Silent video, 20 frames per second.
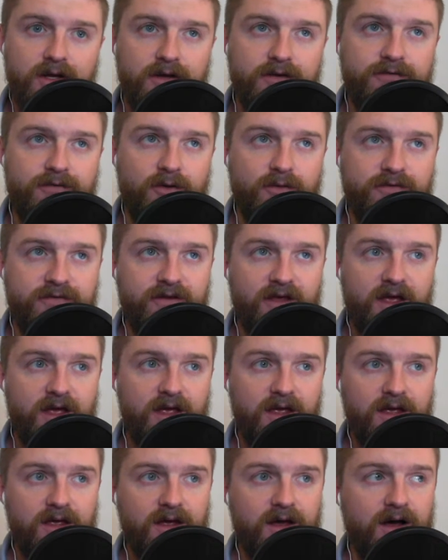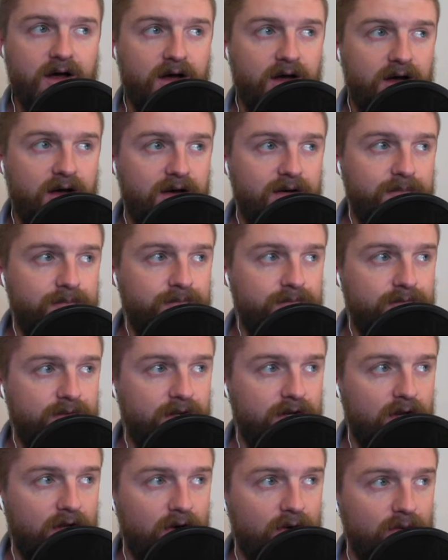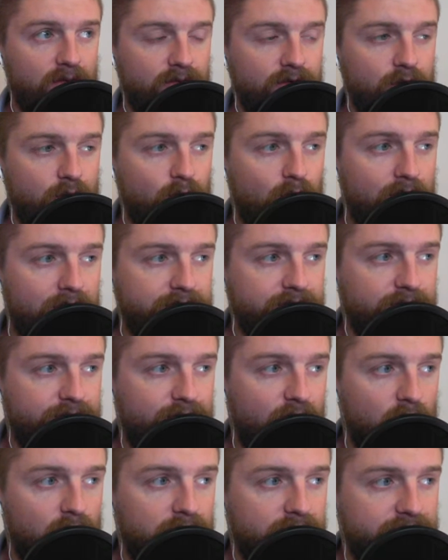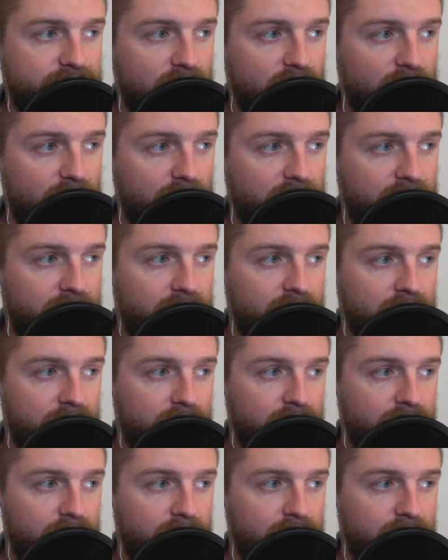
So say, you want to focus on